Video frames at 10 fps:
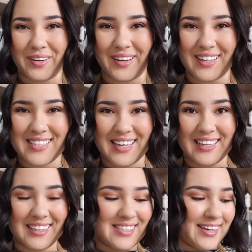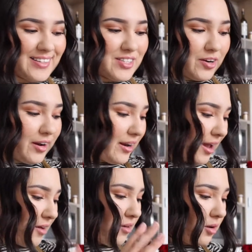Excited. Let's get started. I
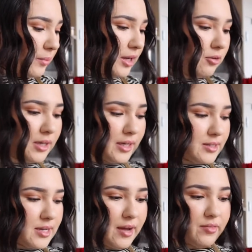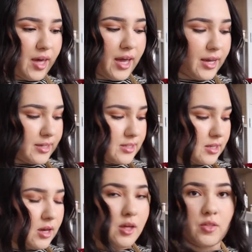have all my ingredients. I have the eggs,
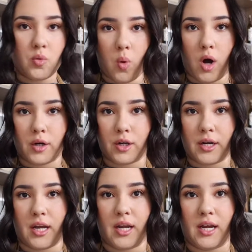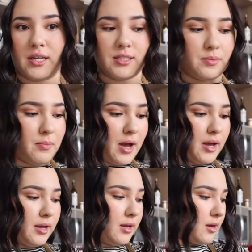the water, and
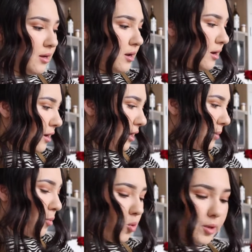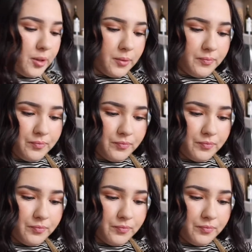my oil.